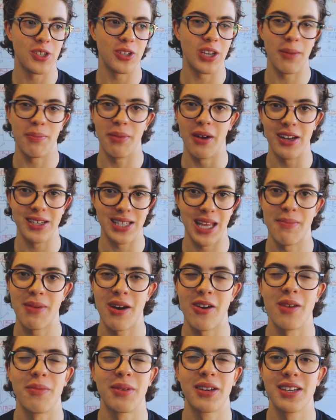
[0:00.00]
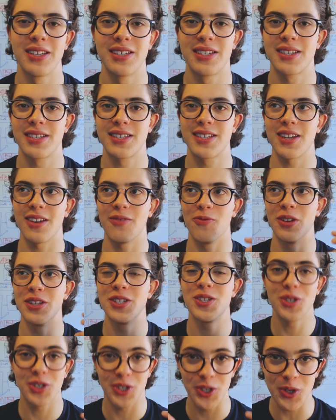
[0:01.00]
get past that barrier, because
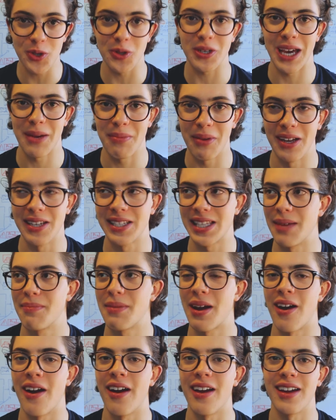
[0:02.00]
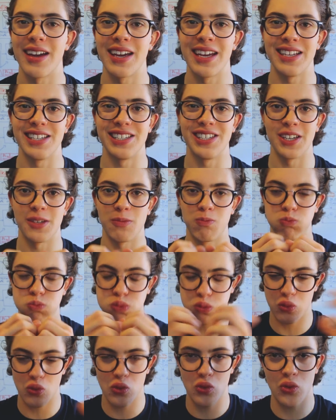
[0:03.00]
once you do get past that barrier, it just
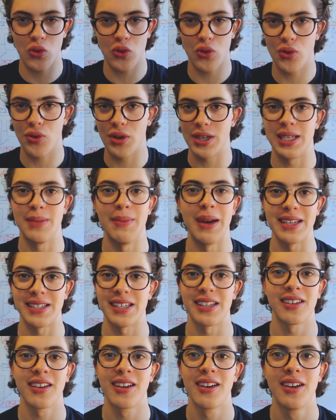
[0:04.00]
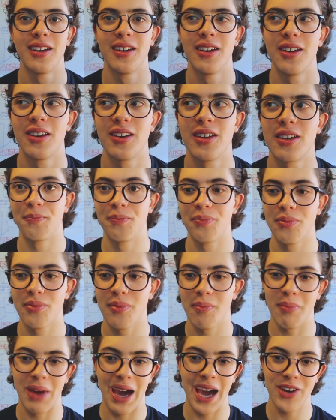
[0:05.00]
is amazing.
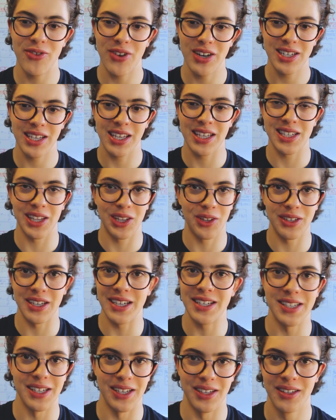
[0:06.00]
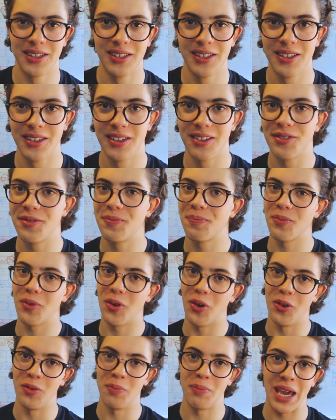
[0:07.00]
My handwriting is a lot neater
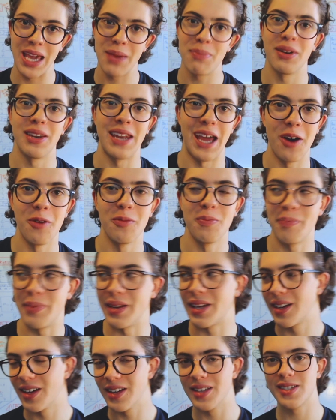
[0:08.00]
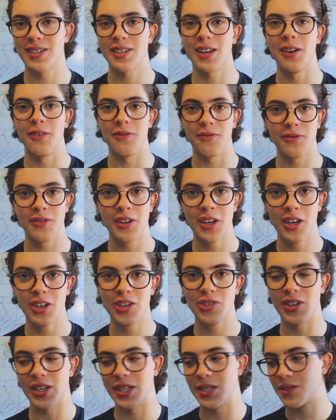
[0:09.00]
on paper now, because
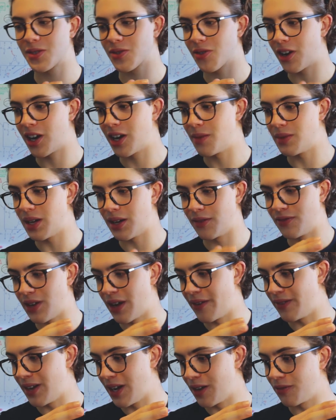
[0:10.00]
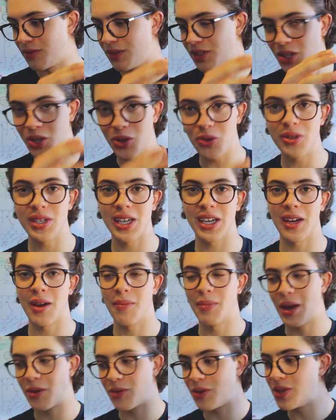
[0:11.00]
I'm now using
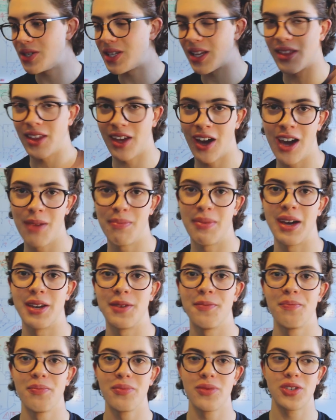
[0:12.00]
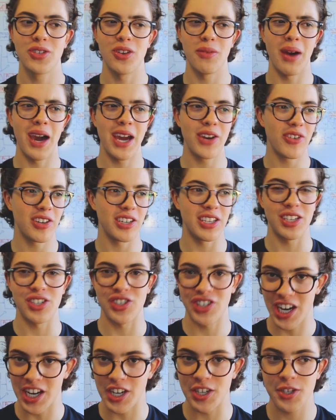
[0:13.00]
the iPad, so my handwriting has
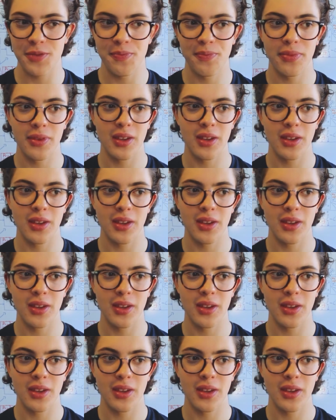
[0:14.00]
changed.